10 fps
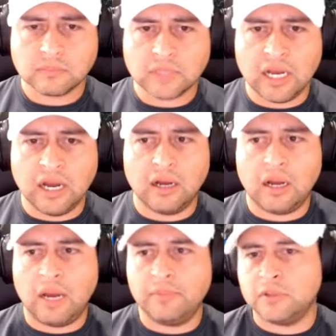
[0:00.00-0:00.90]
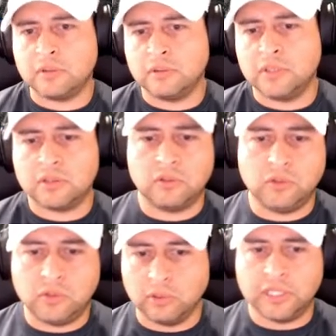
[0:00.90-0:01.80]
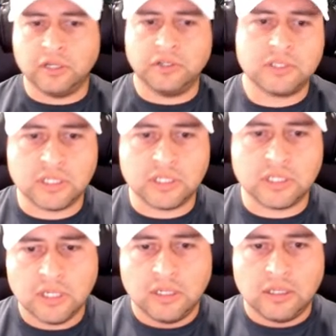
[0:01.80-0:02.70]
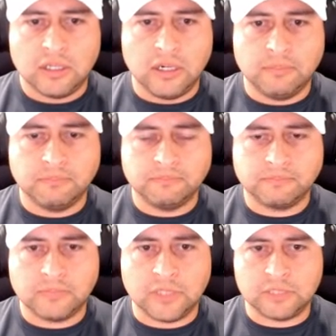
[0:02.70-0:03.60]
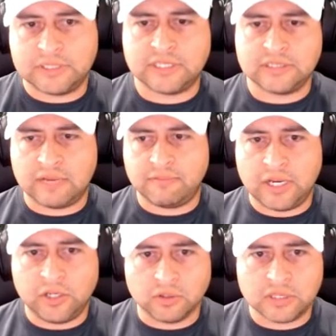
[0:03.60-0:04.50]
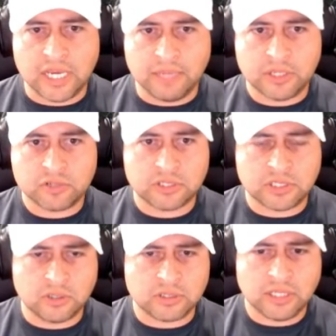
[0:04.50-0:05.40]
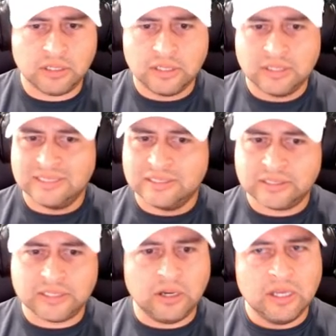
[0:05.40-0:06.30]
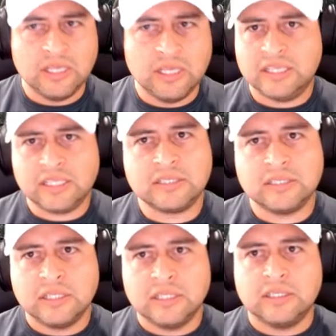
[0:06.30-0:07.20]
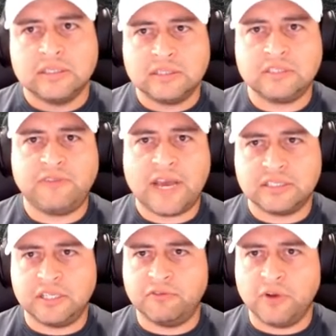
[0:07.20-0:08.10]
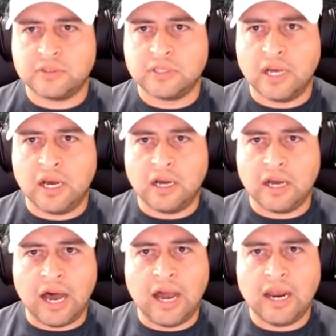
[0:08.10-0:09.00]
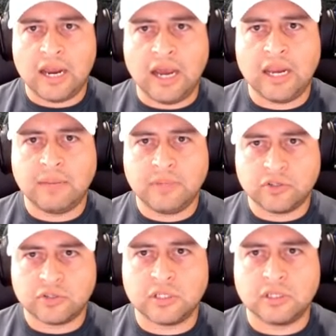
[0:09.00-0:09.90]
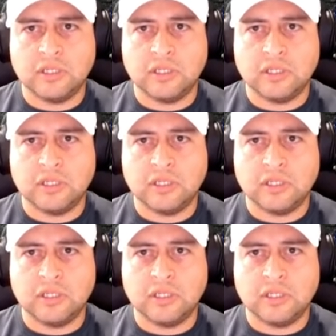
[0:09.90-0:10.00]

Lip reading: just doodling on these things, especially because I have my Note 10, my trusty Note 10. Still, this is fascinating, folks. I am interested.